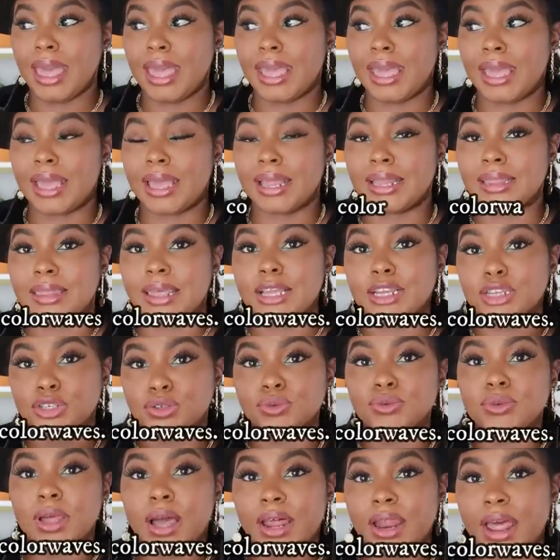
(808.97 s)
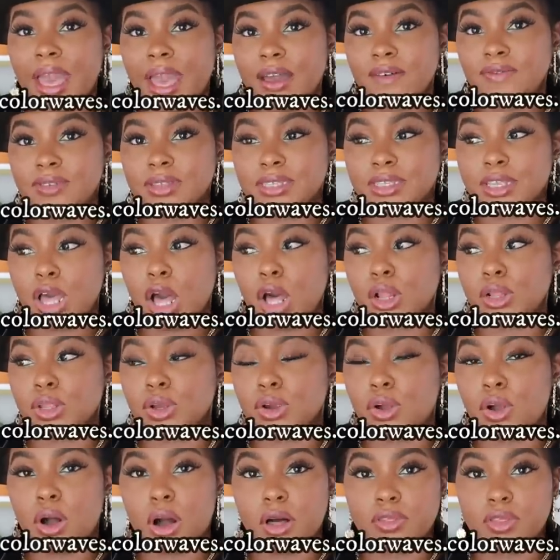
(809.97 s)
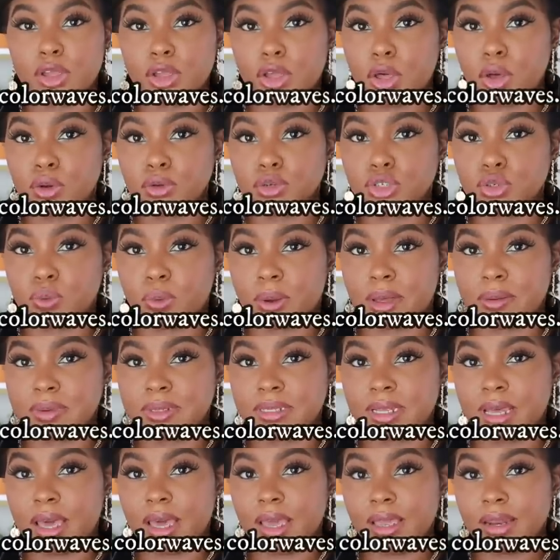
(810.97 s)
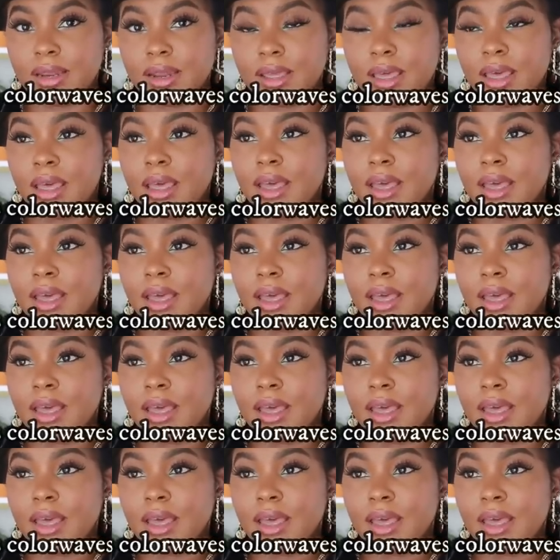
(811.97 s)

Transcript: And they do not have this color on the Coach website.